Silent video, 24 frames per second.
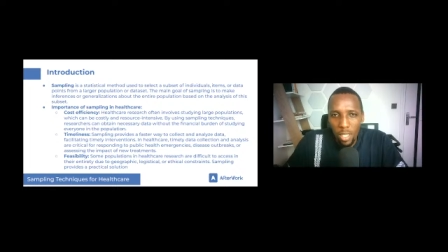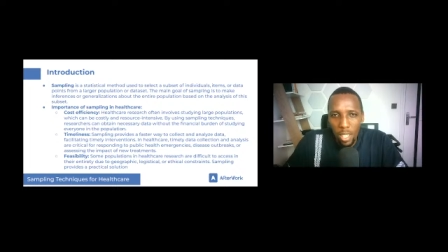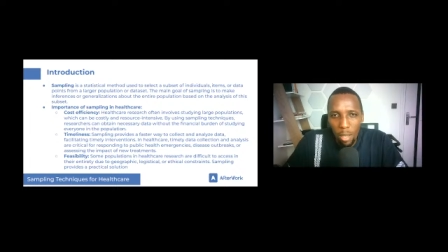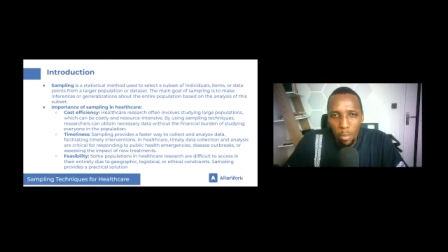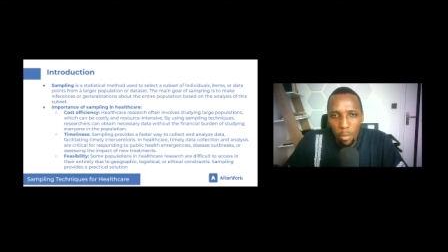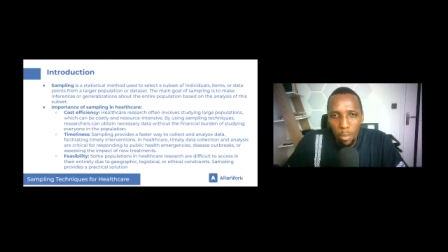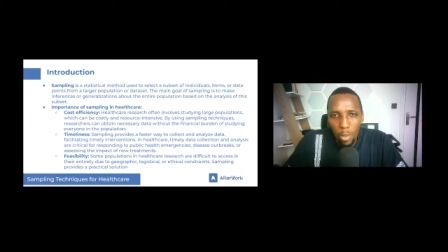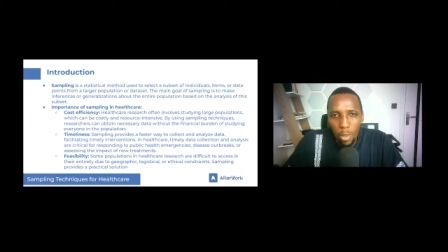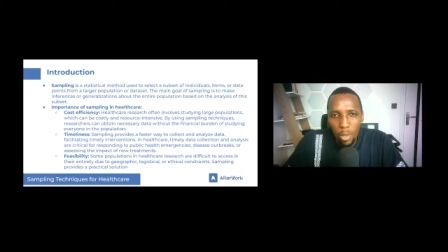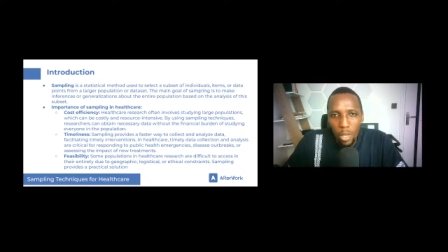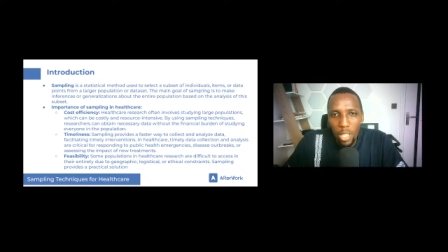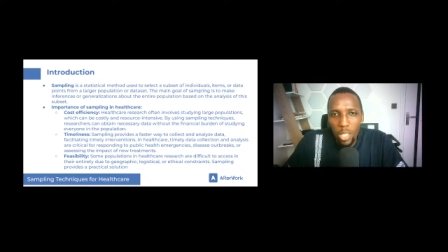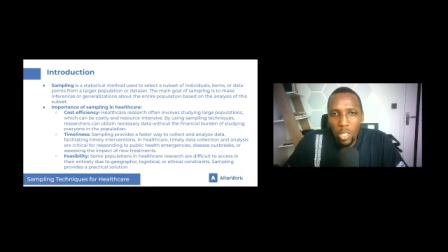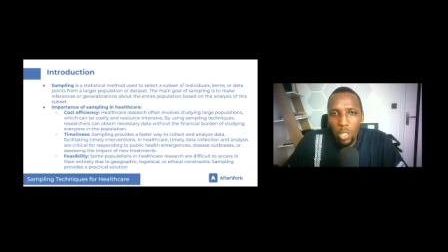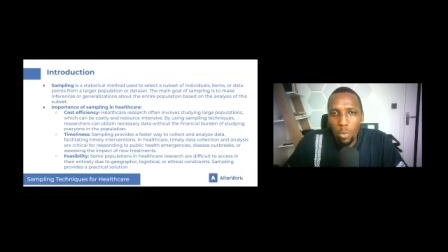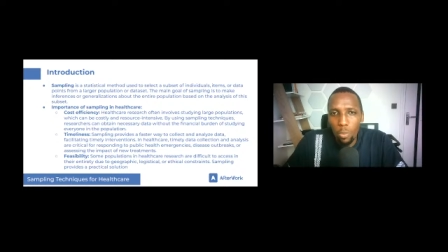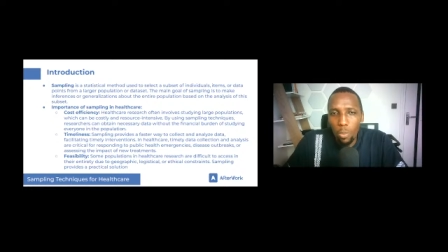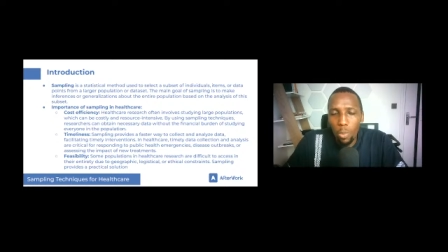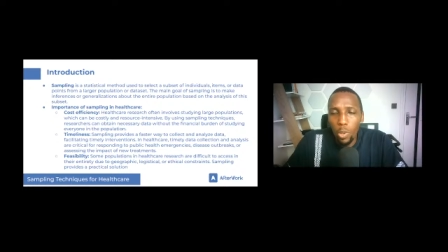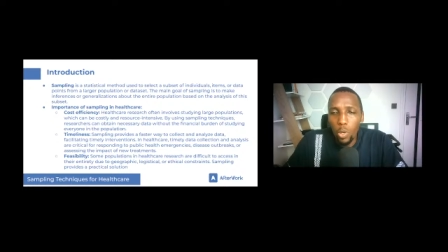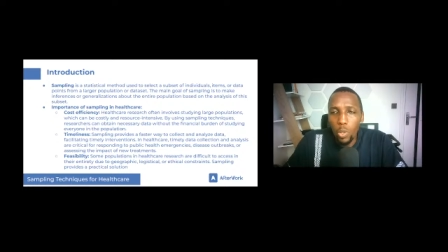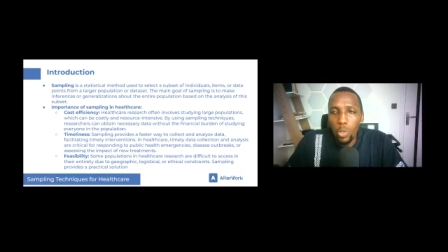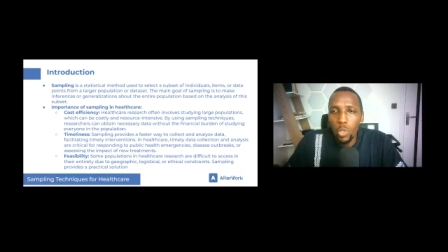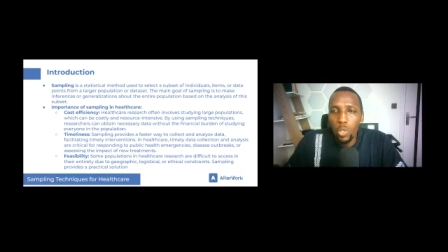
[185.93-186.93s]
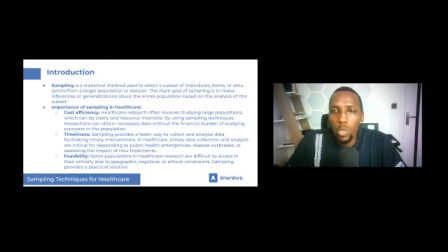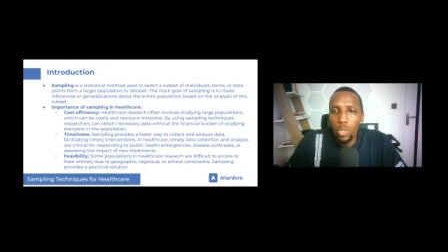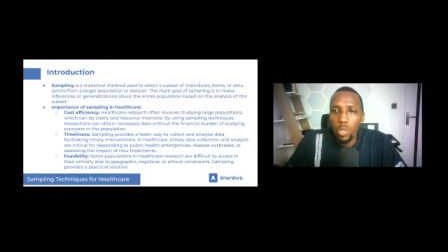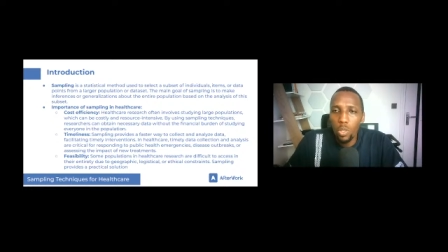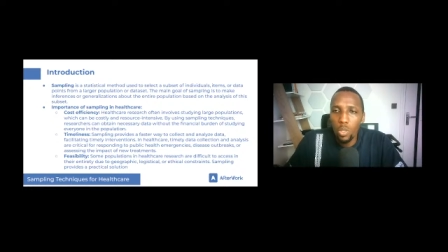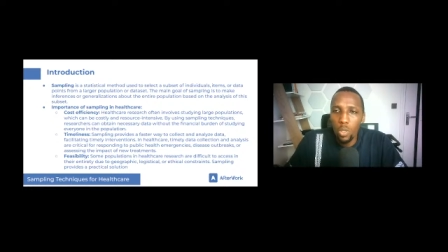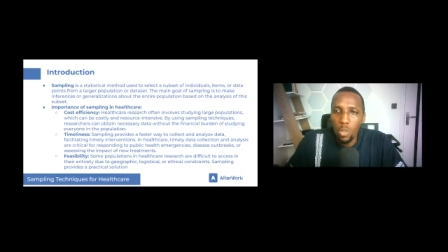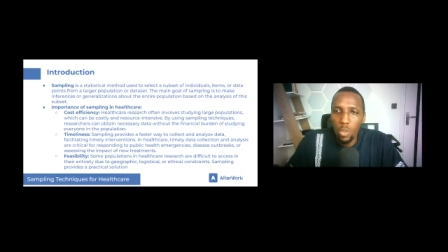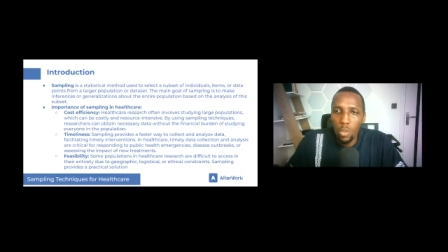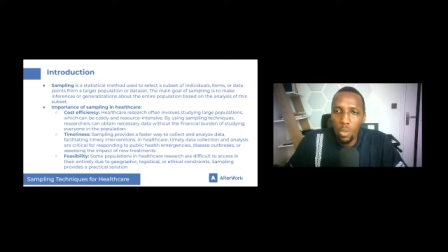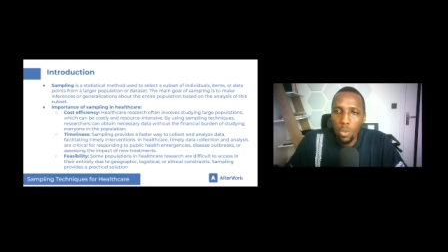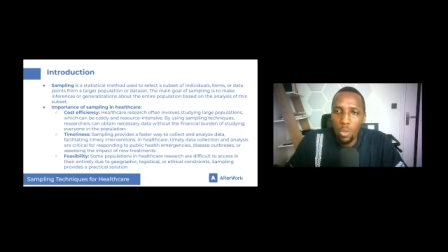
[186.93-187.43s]
a sample as
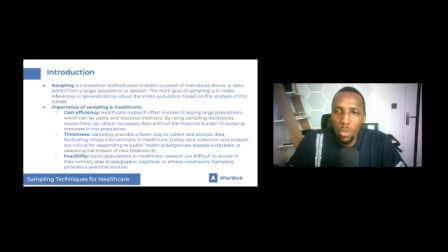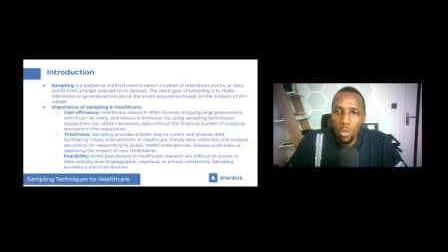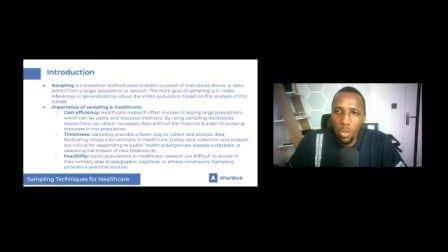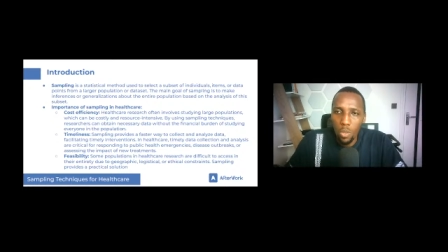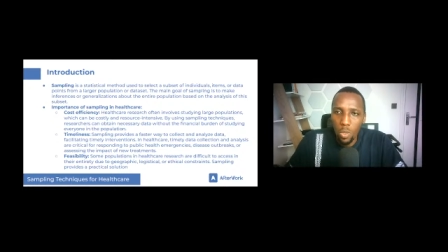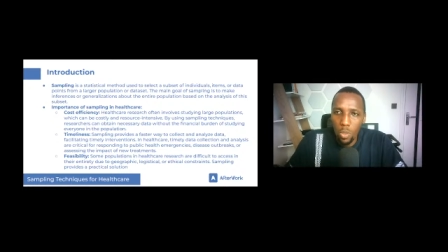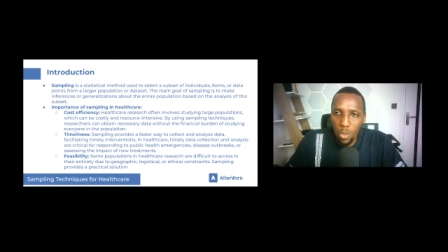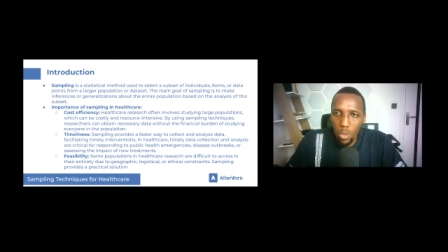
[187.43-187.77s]
opposed to